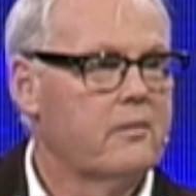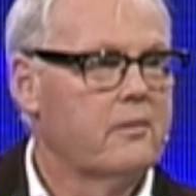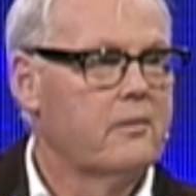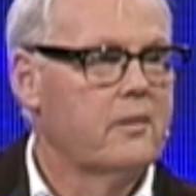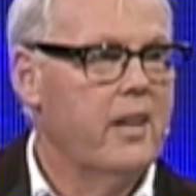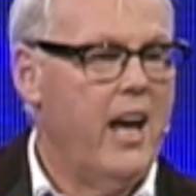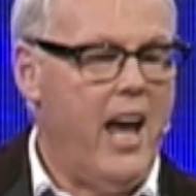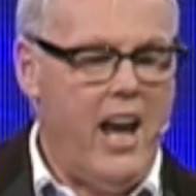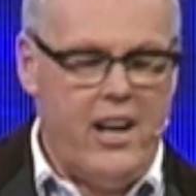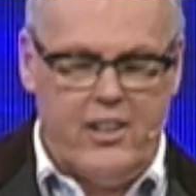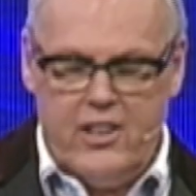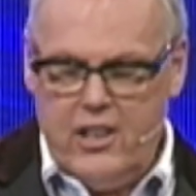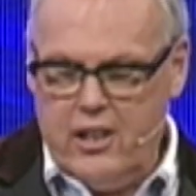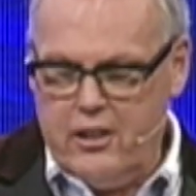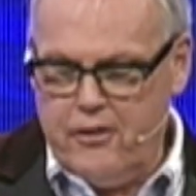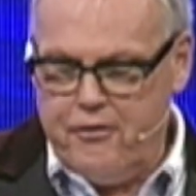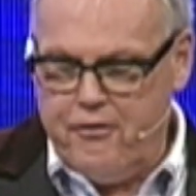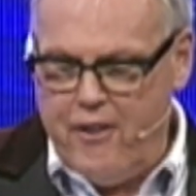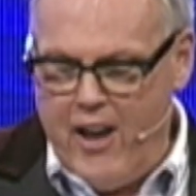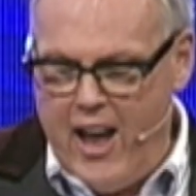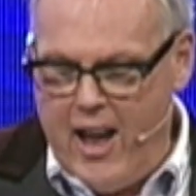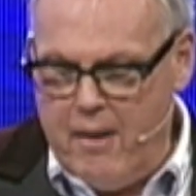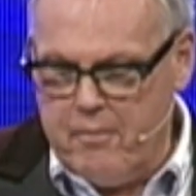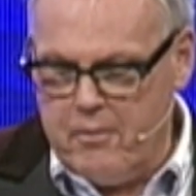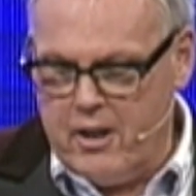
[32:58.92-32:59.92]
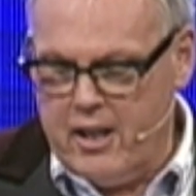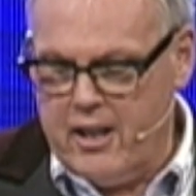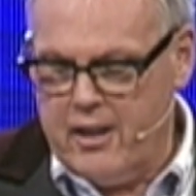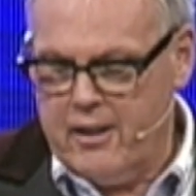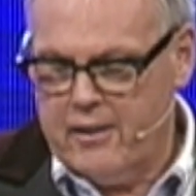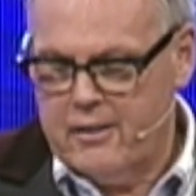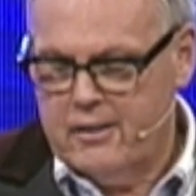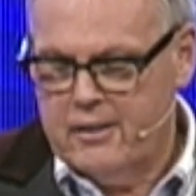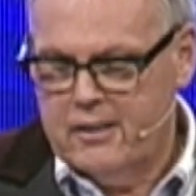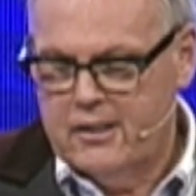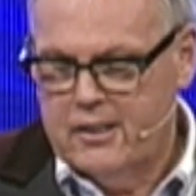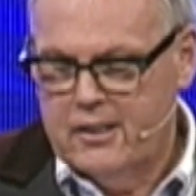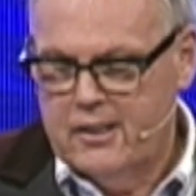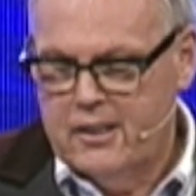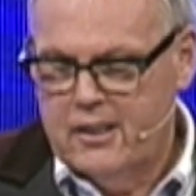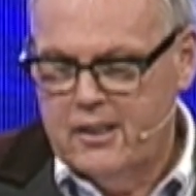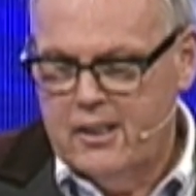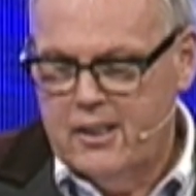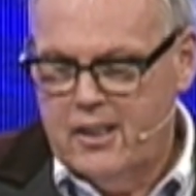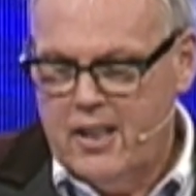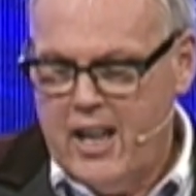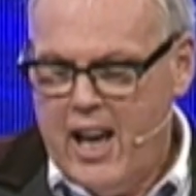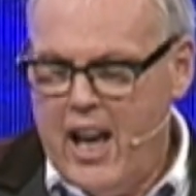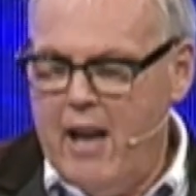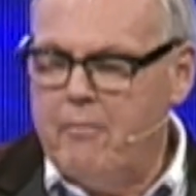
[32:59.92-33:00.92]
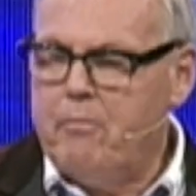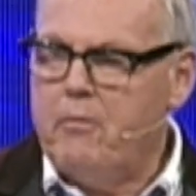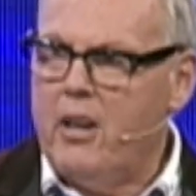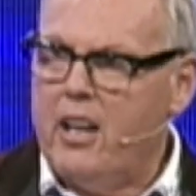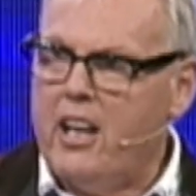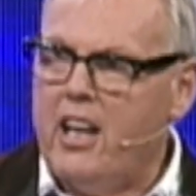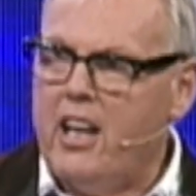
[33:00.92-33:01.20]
anti-the family. And many